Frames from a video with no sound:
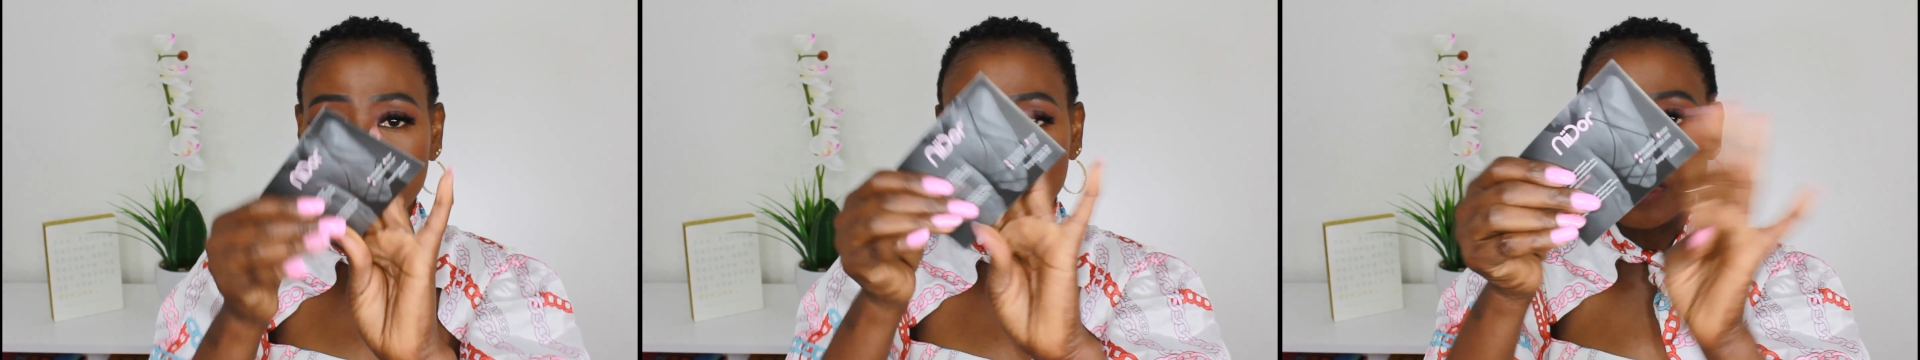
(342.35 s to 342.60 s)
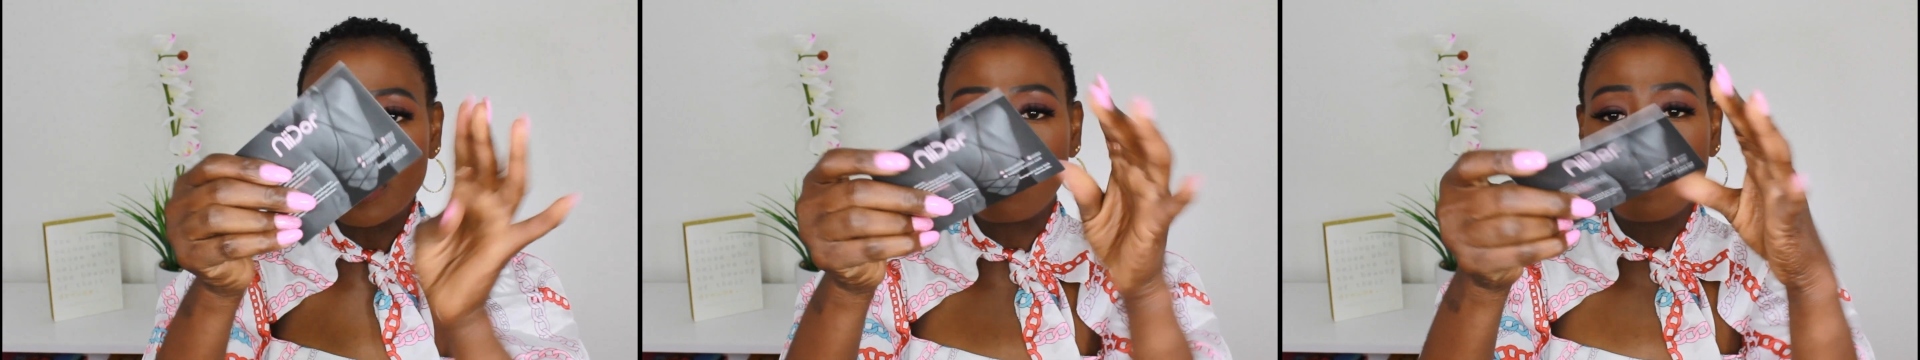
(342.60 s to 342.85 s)

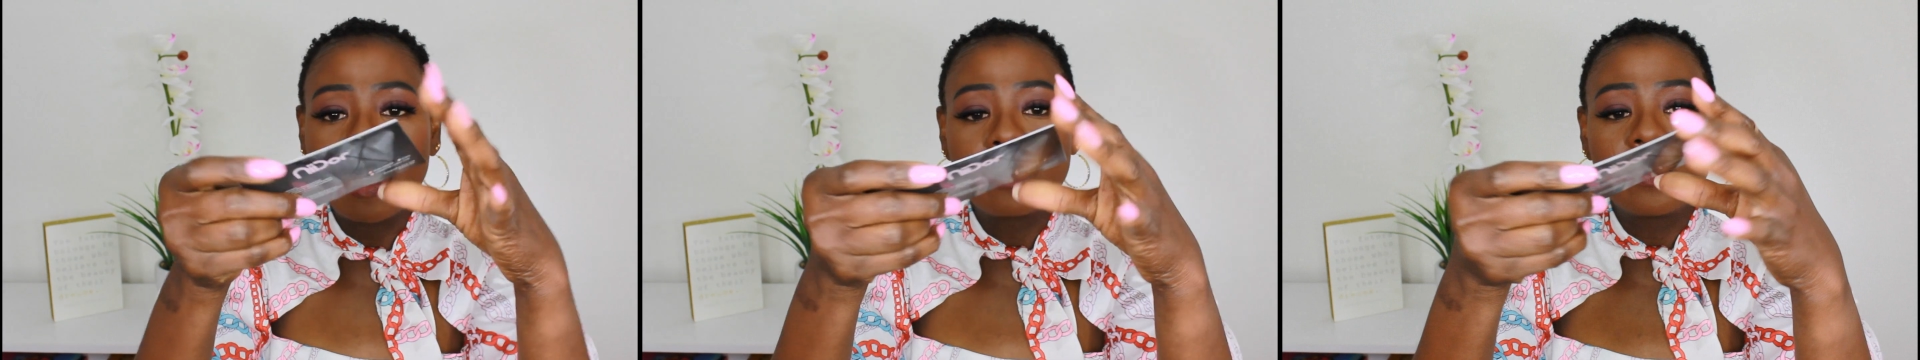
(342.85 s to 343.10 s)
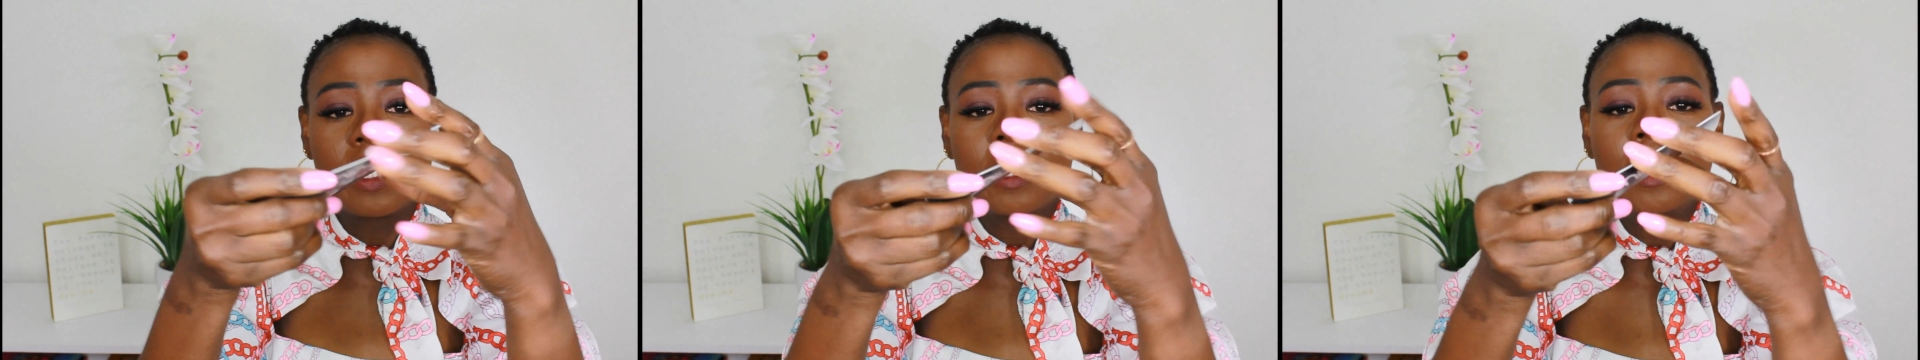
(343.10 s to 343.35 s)
read the
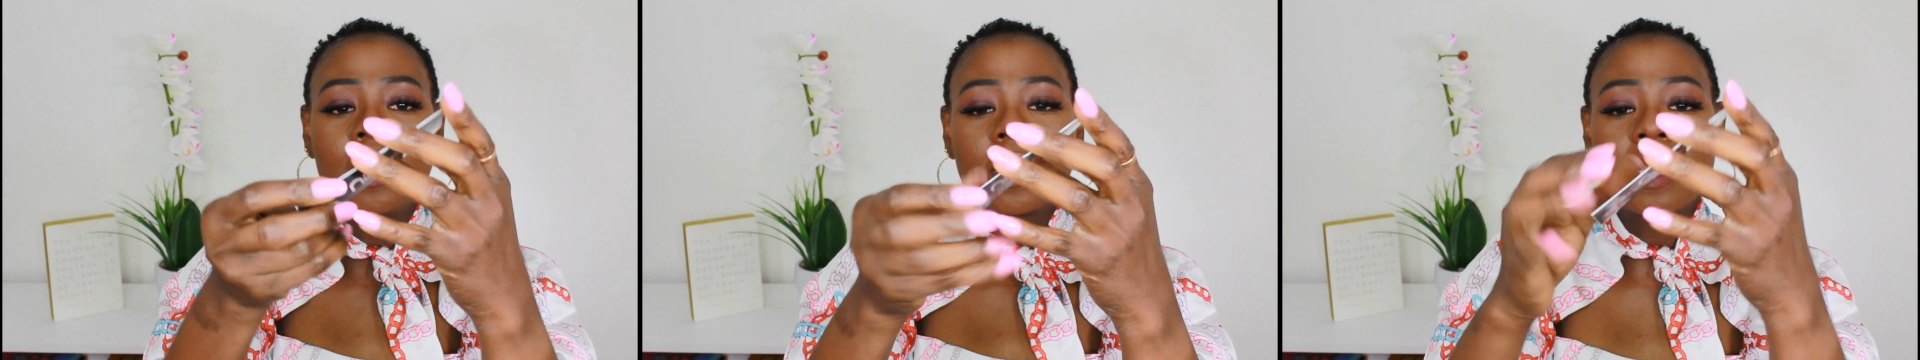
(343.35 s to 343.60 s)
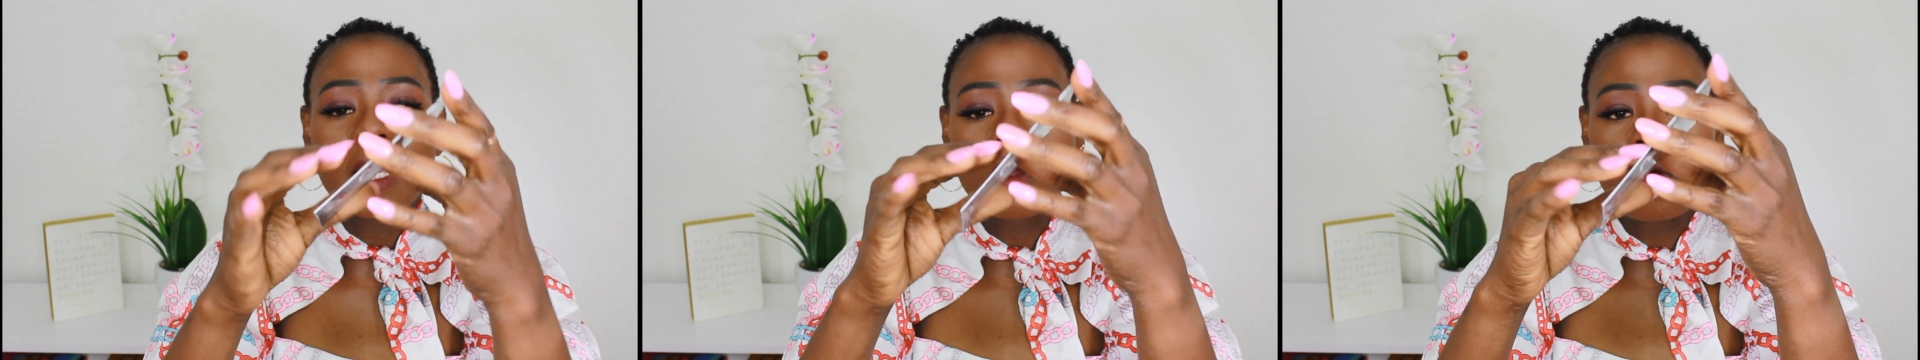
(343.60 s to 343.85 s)
manual
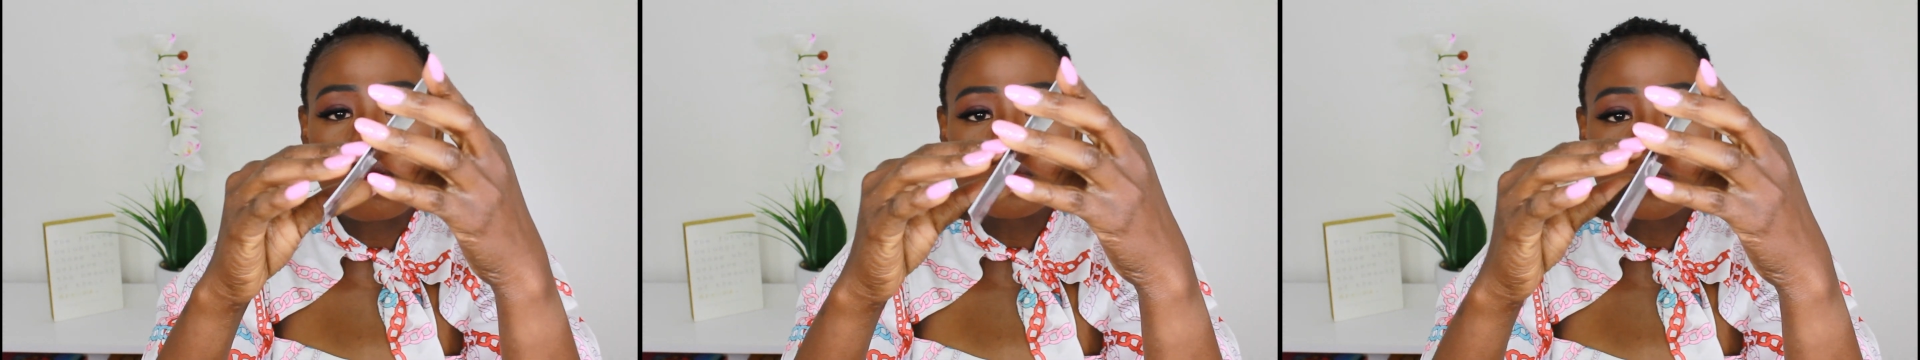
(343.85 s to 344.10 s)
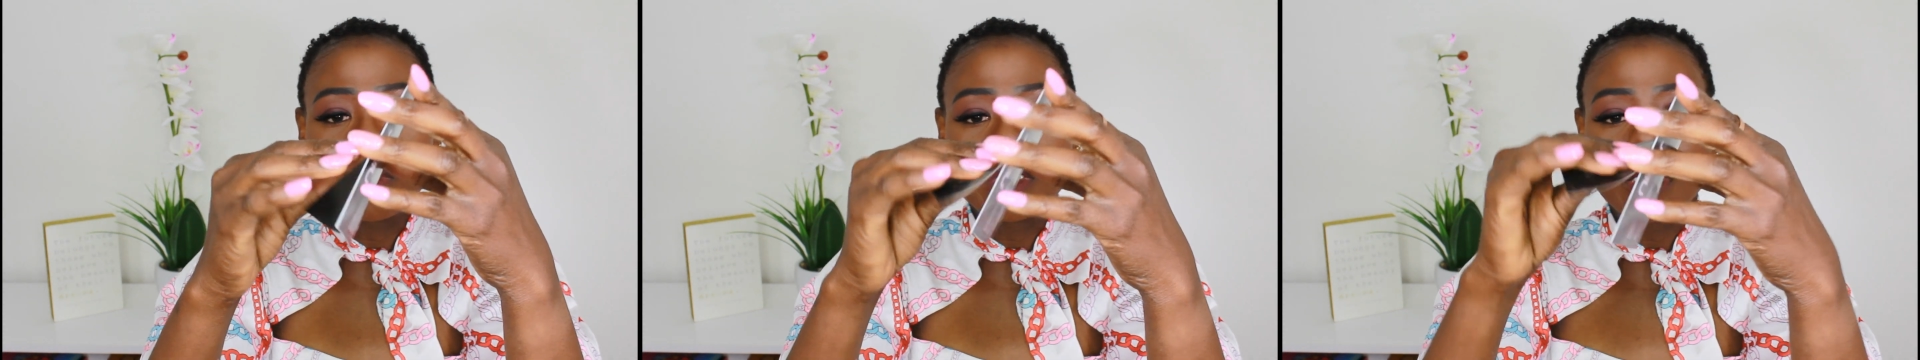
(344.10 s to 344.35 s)
that comes with